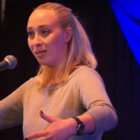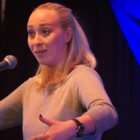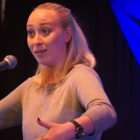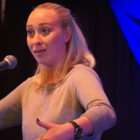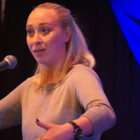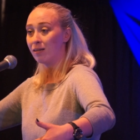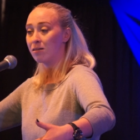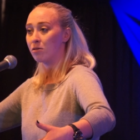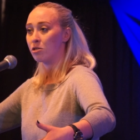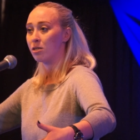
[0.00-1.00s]
gently
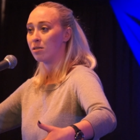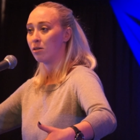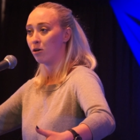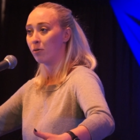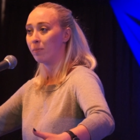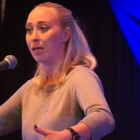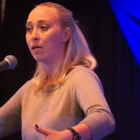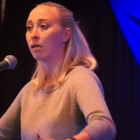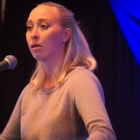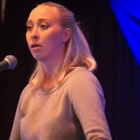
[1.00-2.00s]
so she doesn't hurt
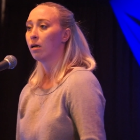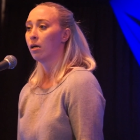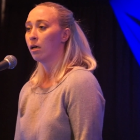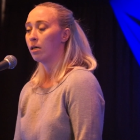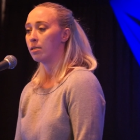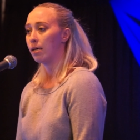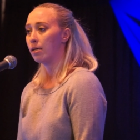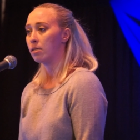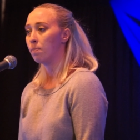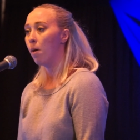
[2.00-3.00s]
me and
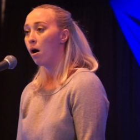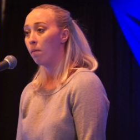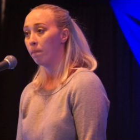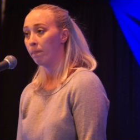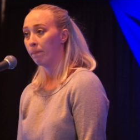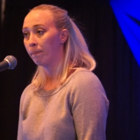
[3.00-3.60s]
says, Mom,